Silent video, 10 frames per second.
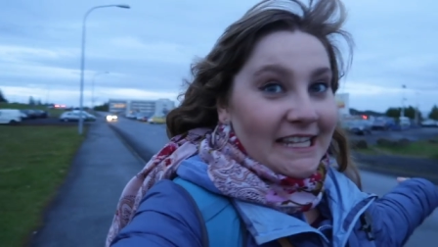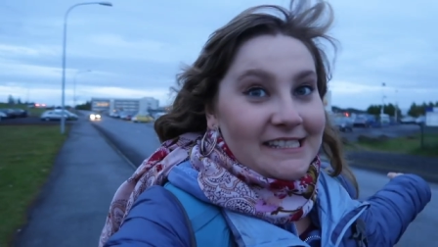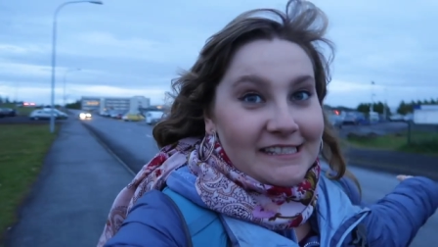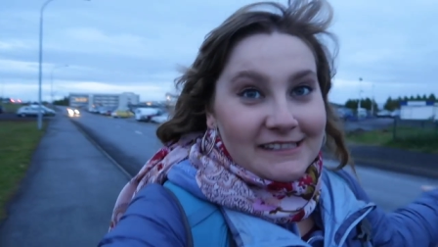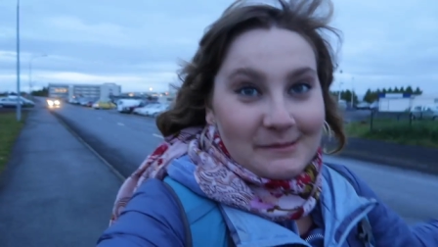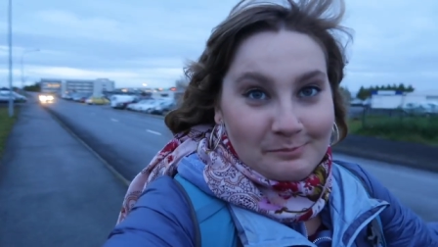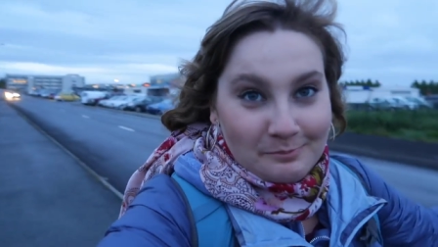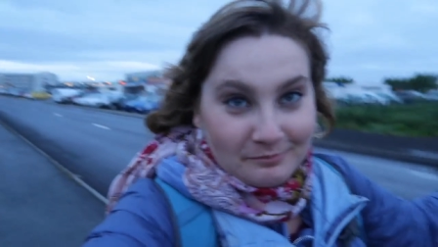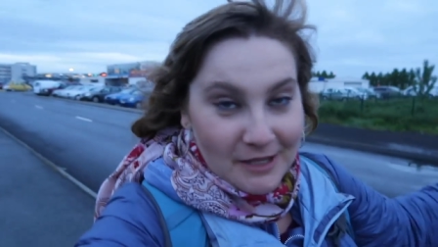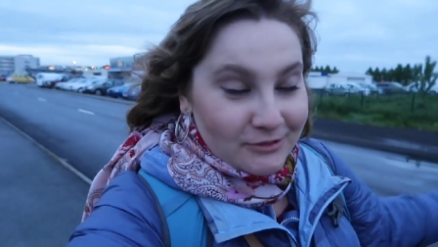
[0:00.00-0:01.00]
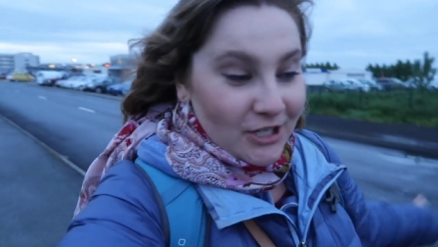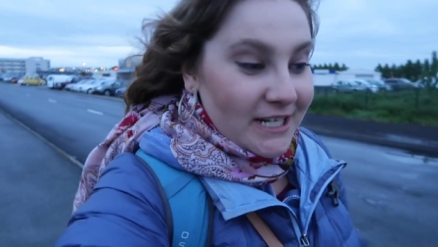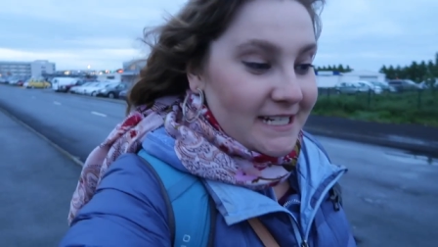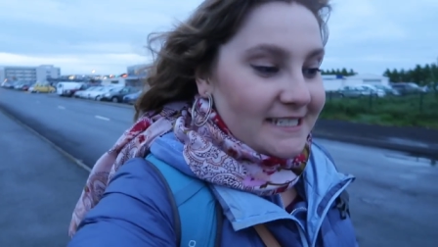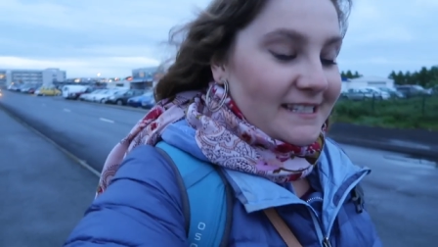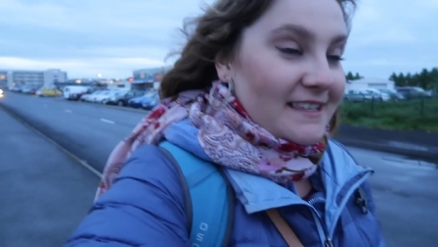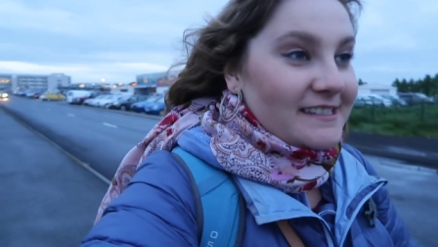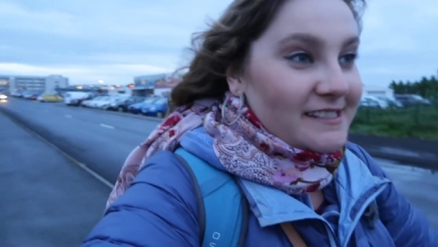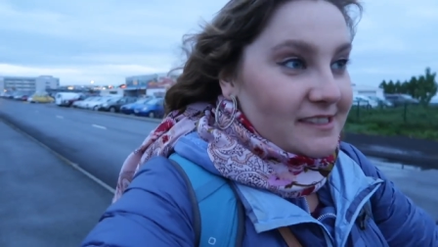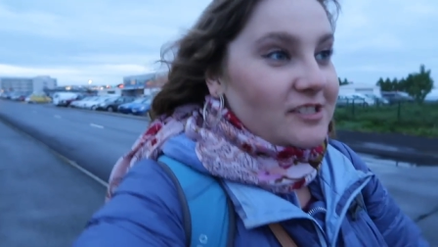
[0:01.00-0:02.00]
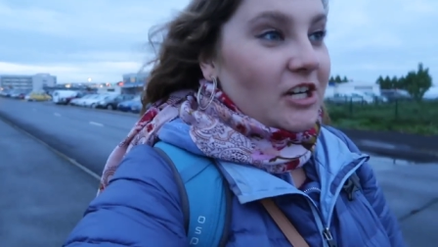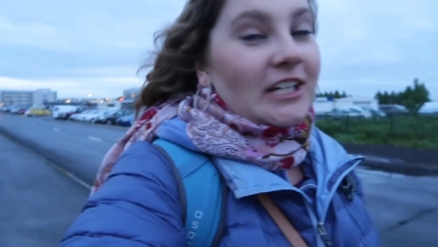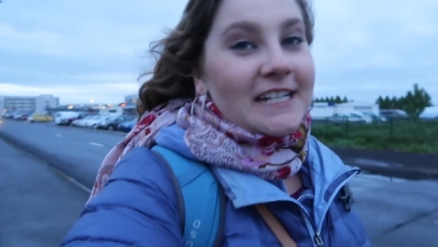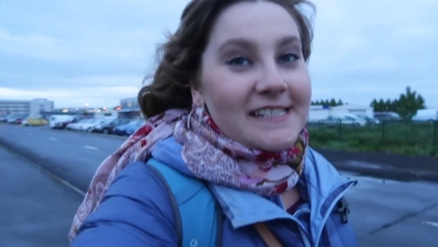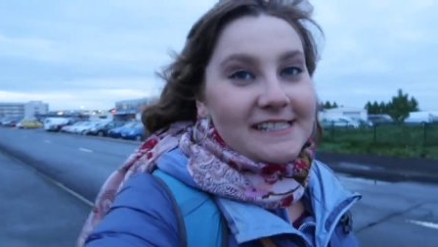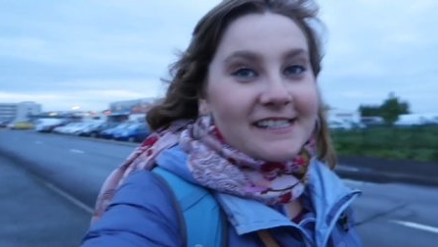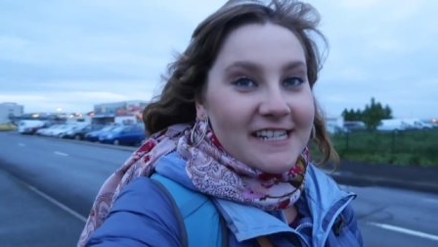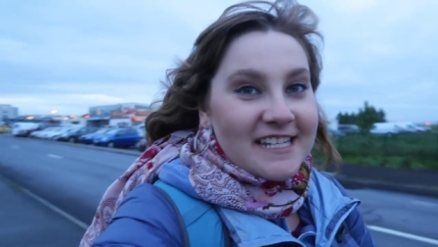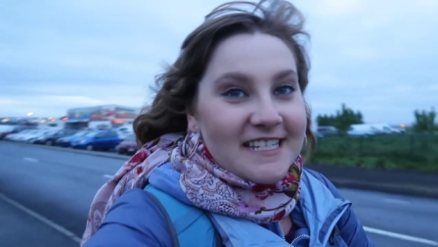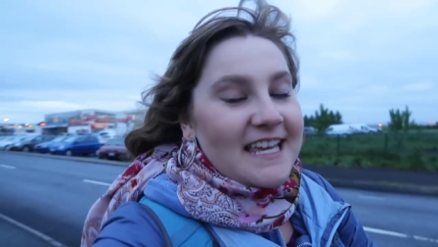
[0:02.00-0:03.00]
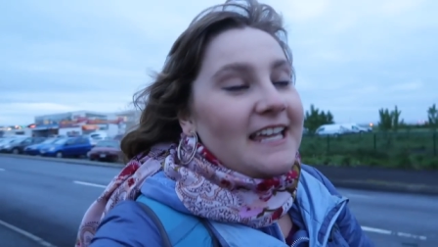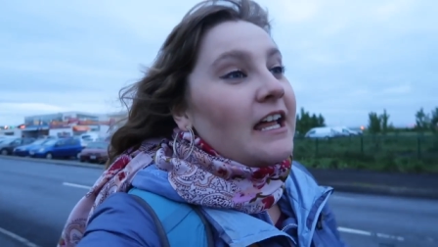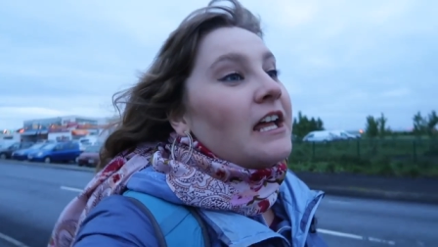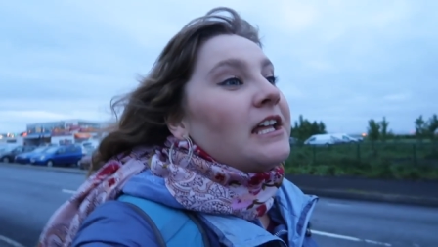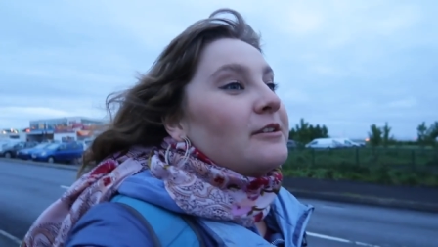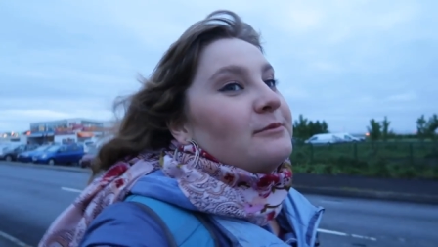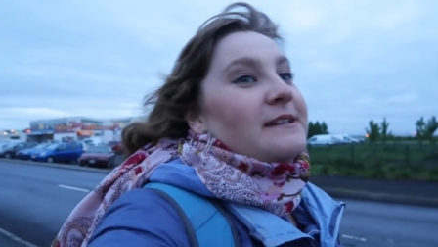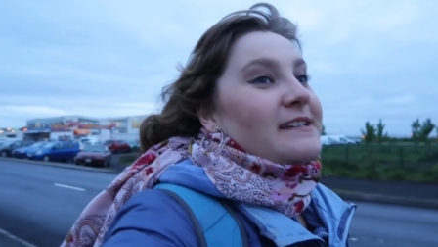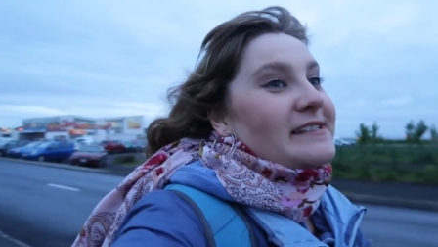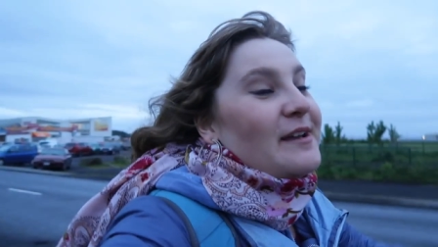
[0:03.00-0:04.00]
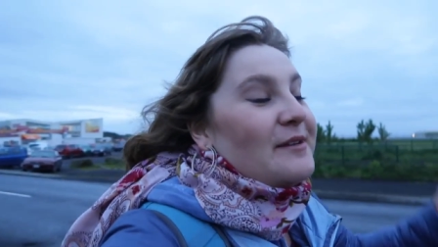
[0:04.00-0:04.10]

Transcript: and this is how dark it is. And this is the darkest it's gonna get because